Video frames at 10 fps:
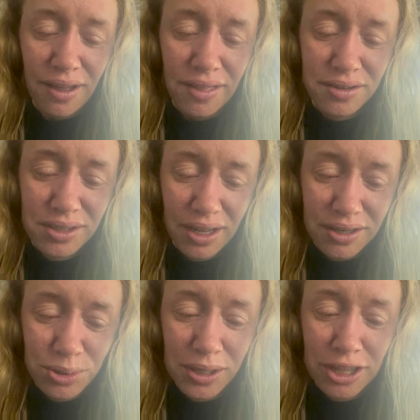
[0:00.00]
there's a lot of
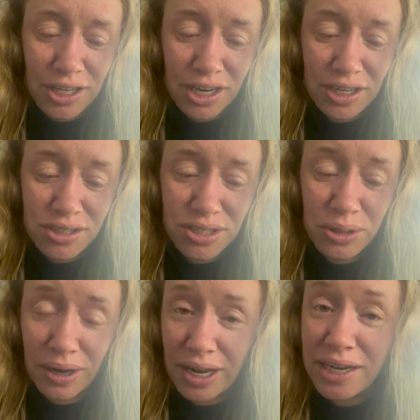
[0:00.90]
tweaking that I need to do
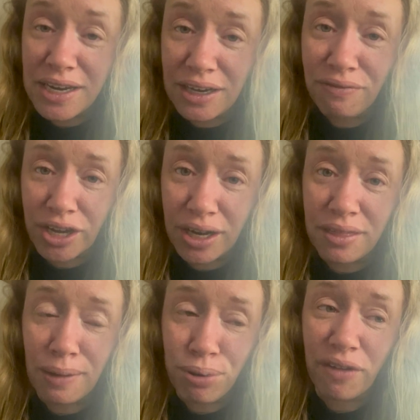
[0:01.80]
and I need to find
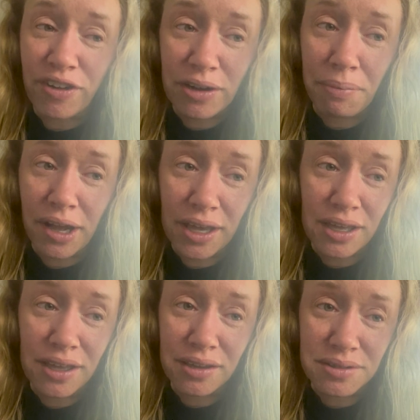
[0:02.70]
that perfect bike
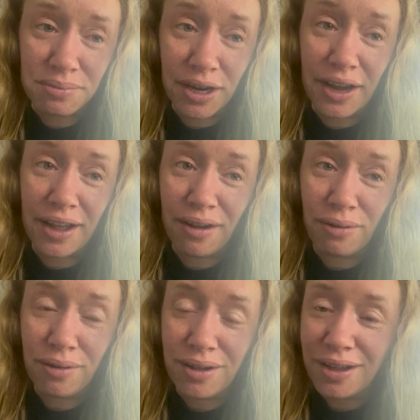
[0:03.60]
because right now